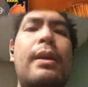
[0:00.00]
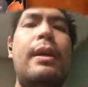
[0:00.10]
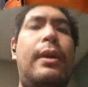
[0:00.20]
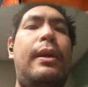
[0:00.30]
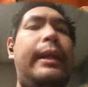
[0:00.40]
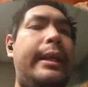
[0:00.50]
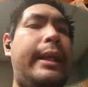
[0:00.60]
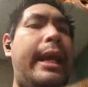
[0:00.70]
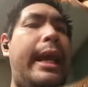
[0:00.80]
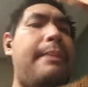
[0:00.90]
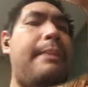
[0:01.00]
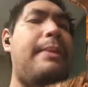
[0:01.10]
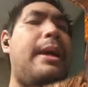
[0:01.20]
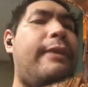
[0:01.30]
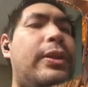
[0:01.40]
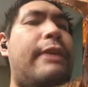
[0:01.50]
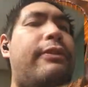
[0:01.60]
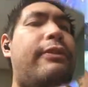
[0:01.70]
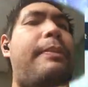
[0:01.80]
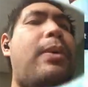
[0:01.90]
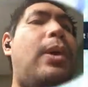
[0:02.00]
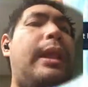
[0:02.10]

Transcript: early in the game if you never pull